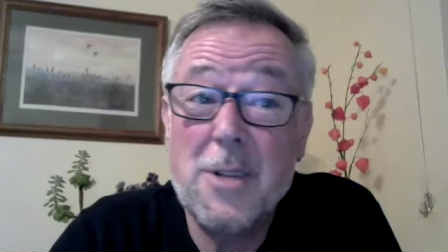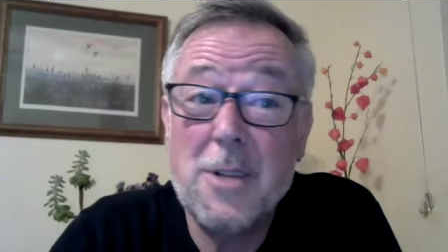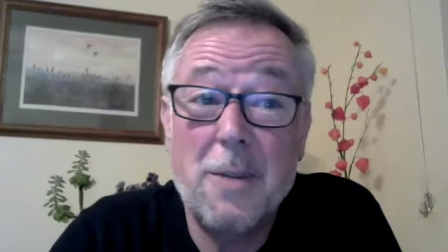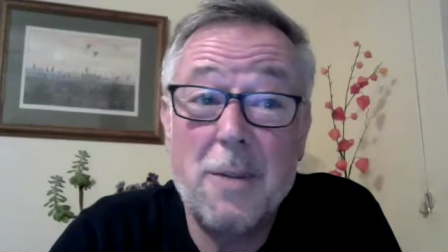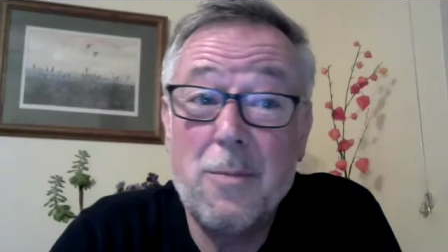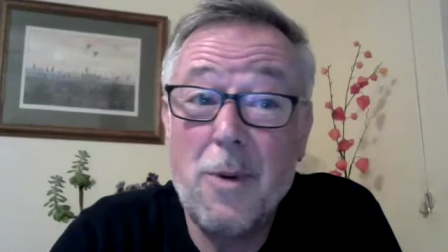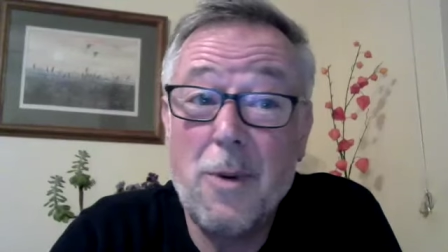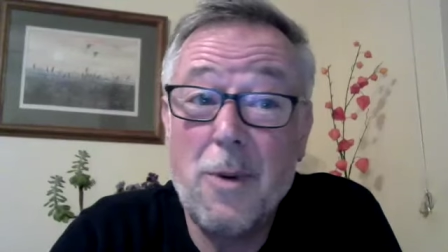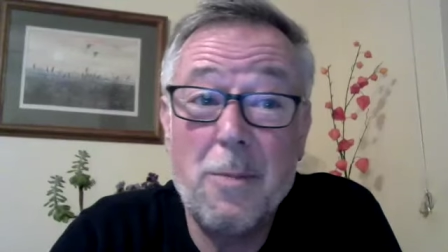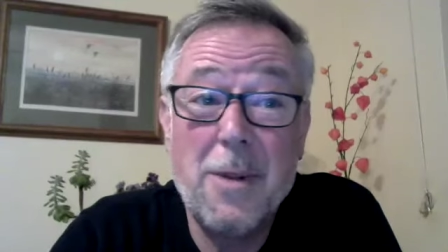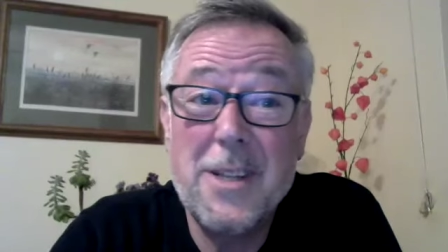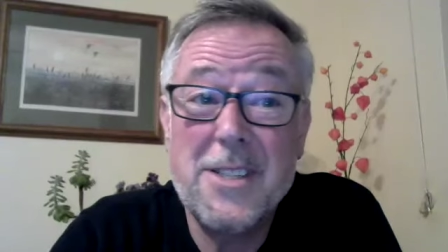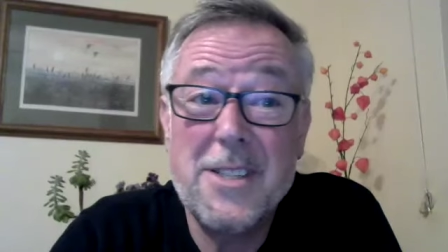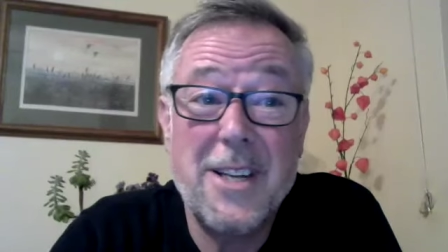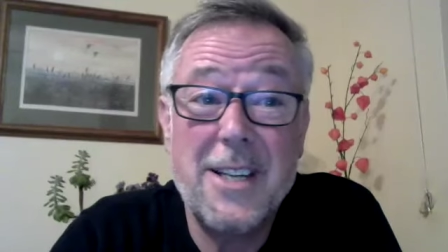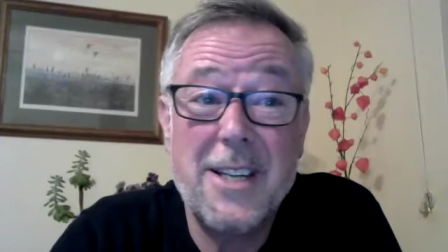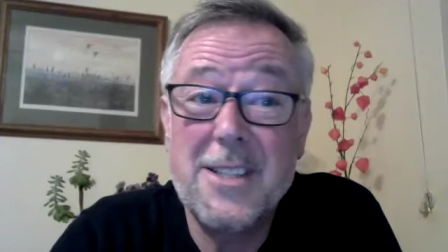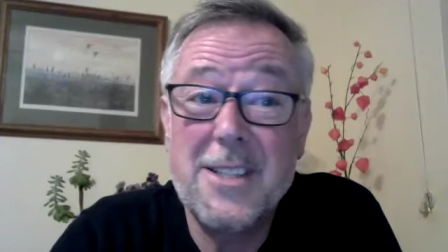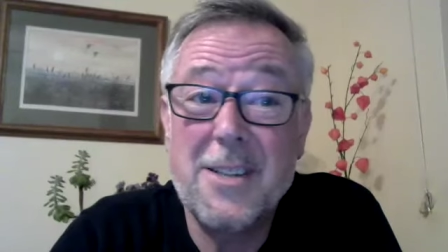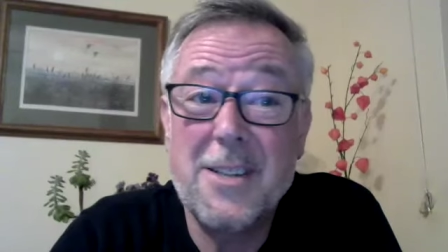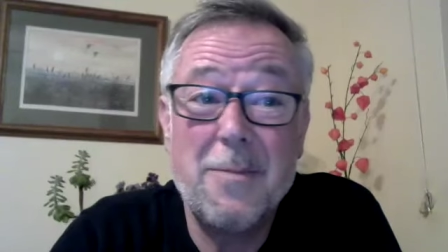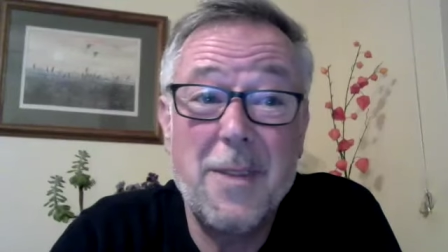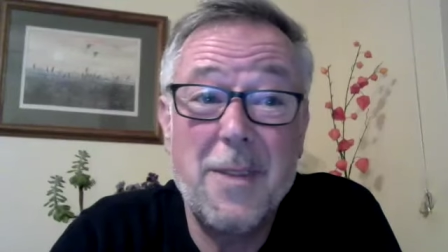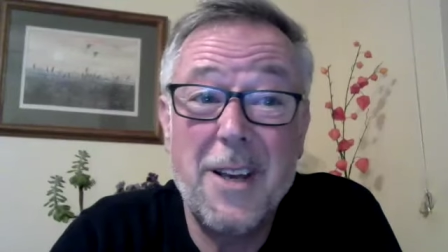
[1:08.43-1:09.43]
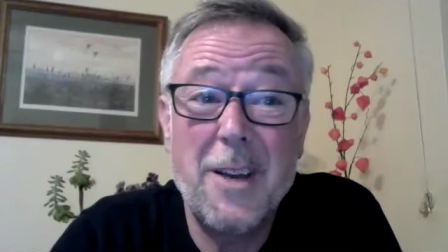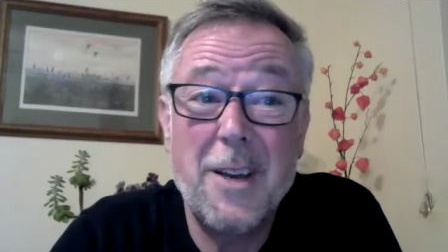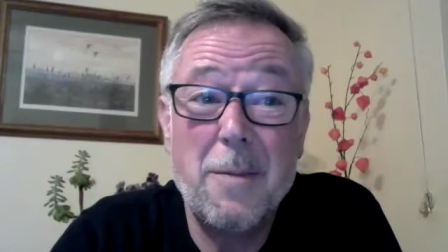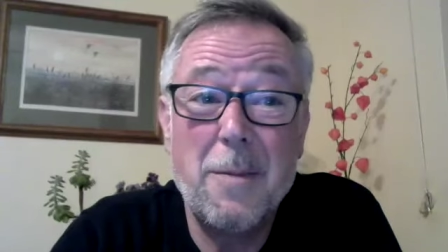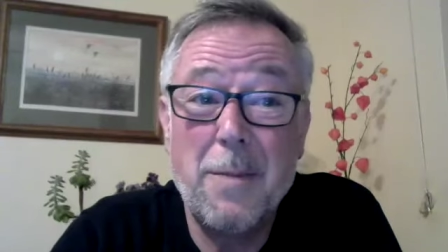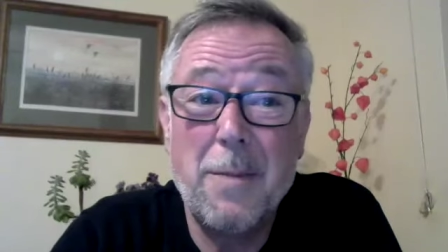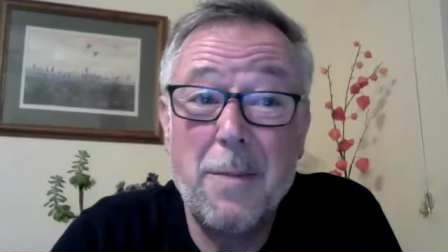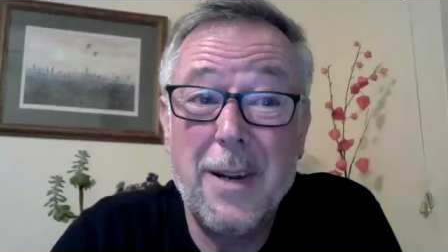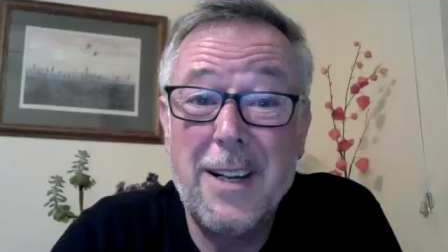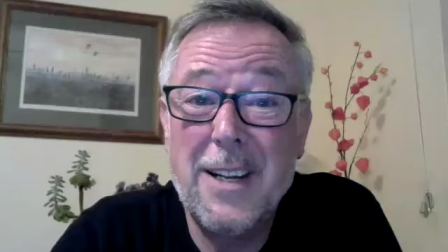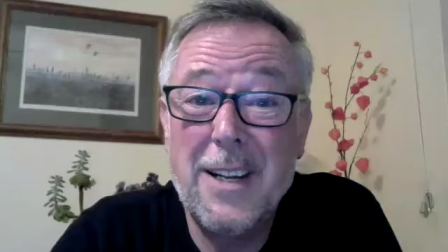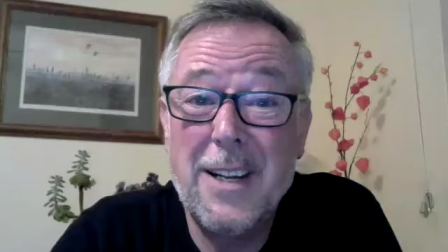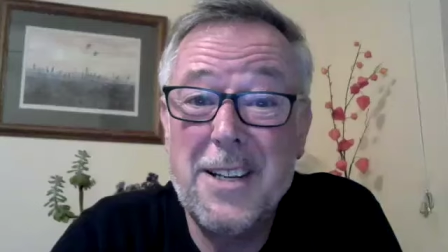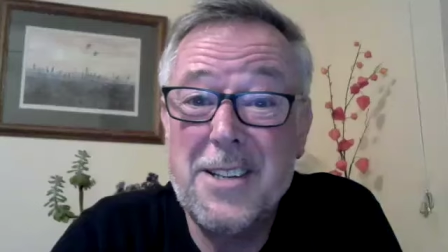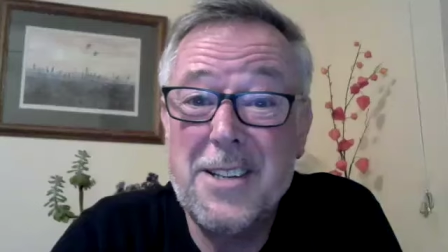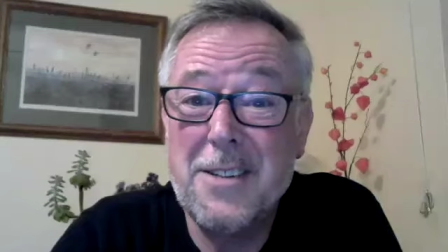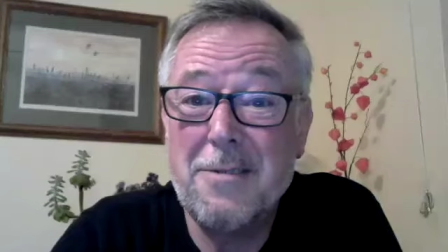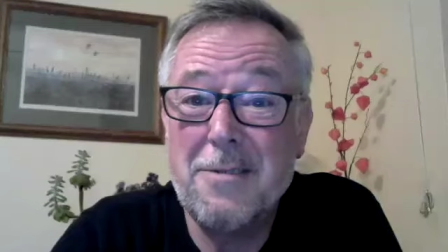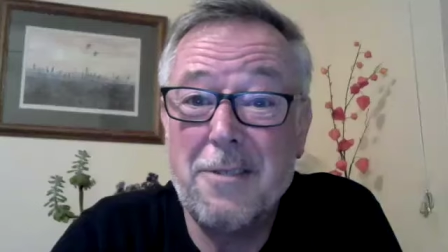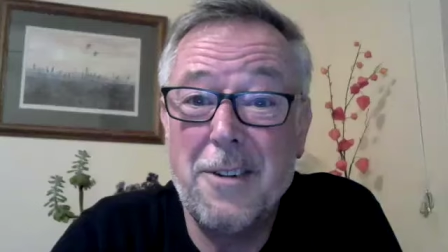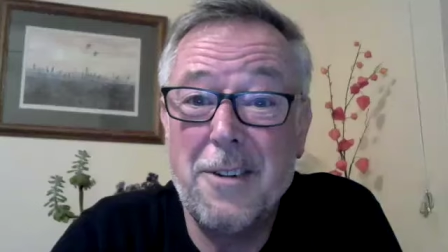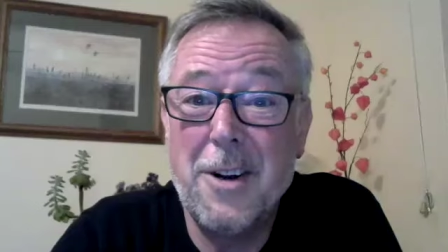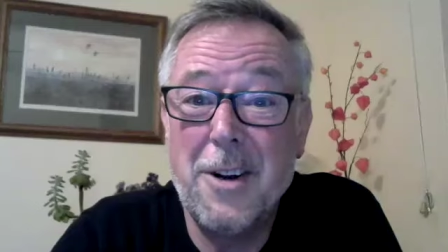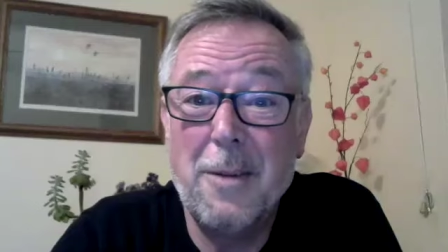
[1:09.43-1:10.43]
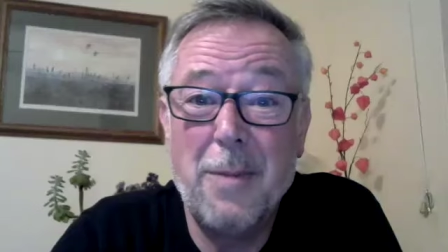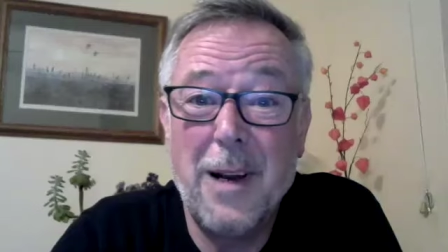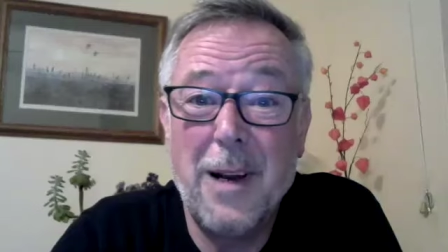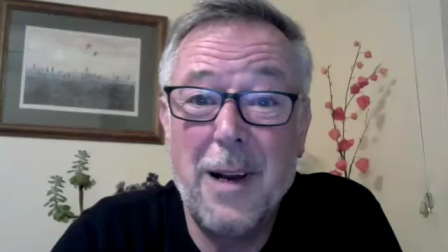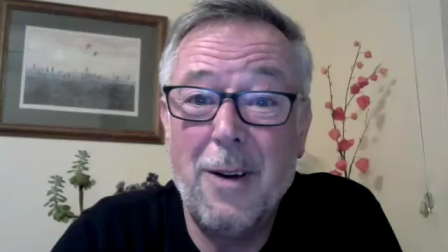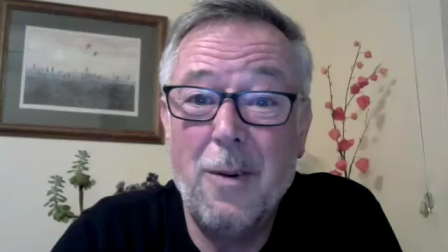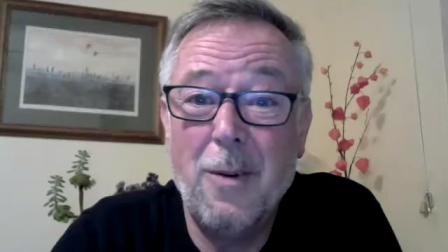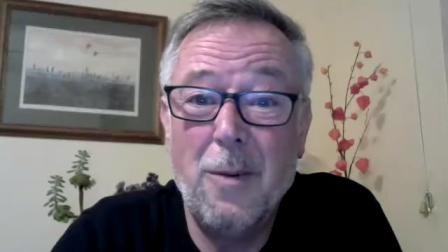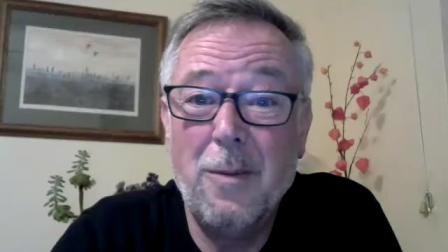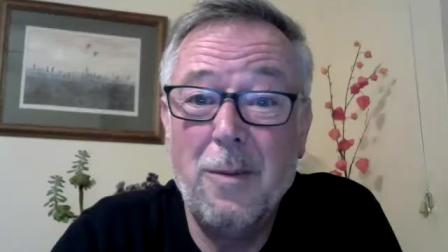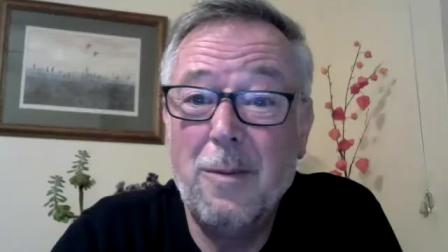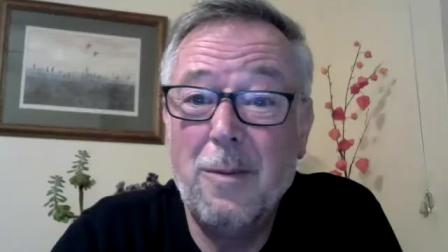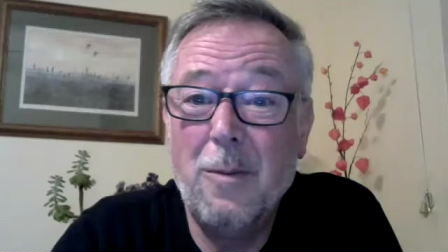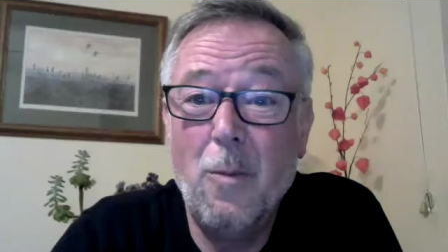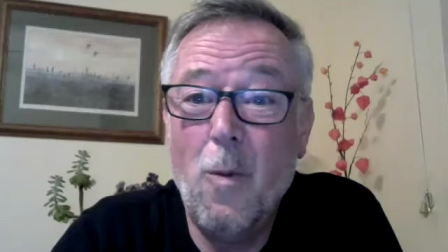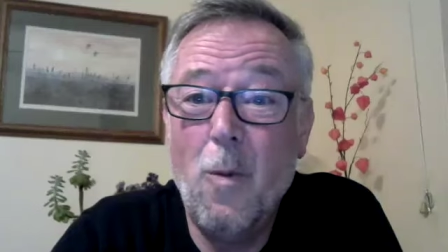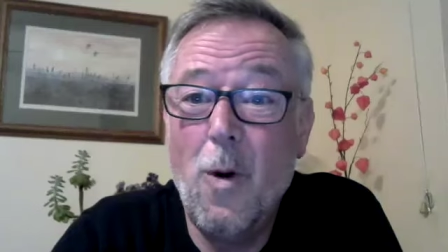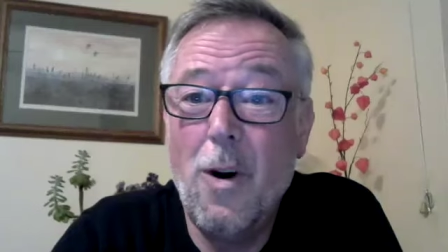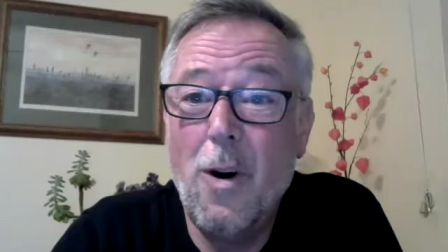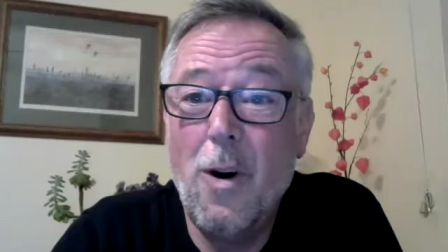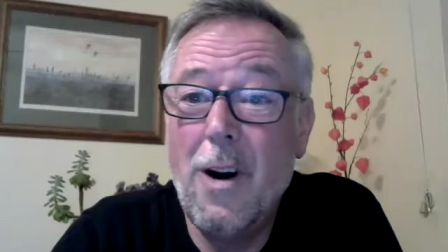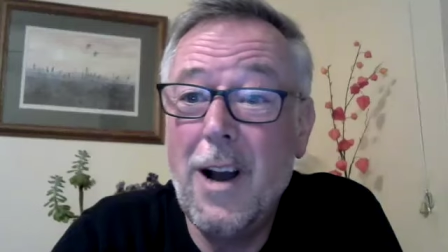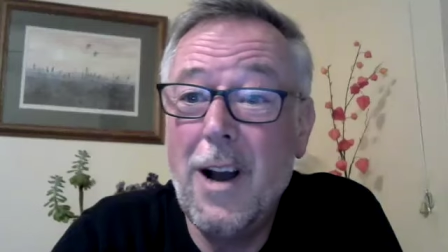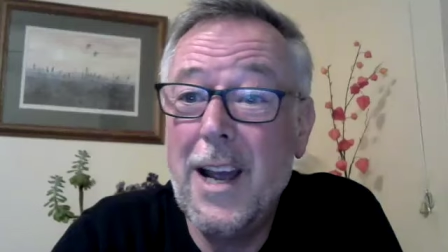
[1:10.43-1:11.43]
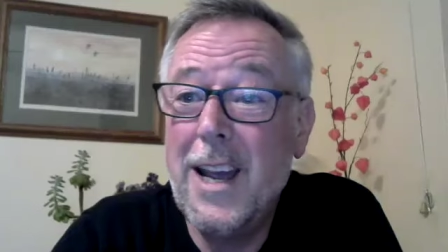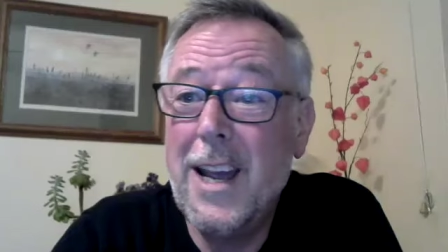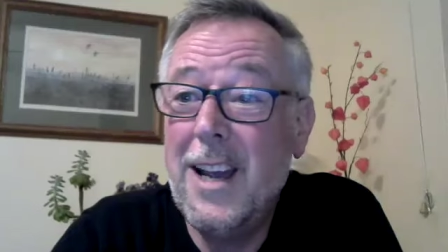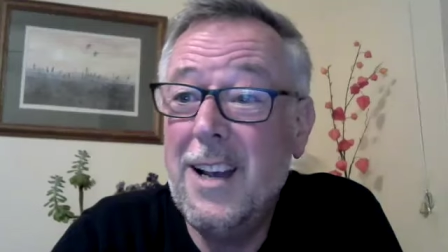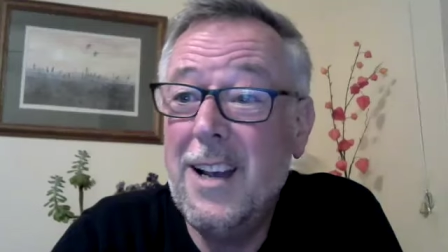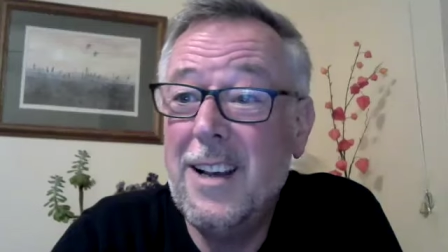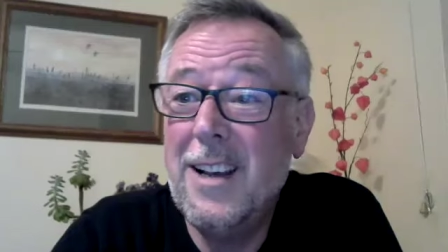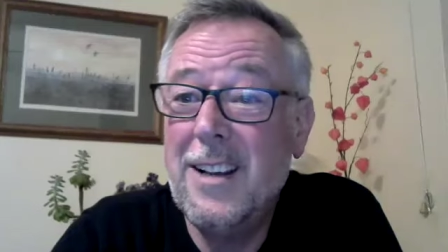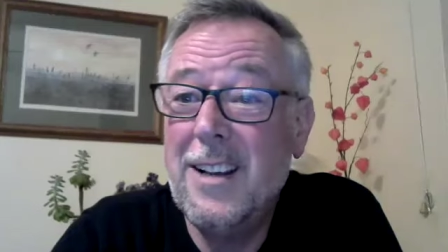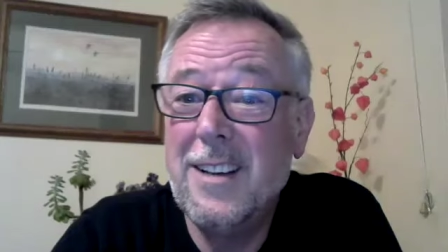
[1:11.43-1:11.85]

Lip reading: I'll probably say something completely different about why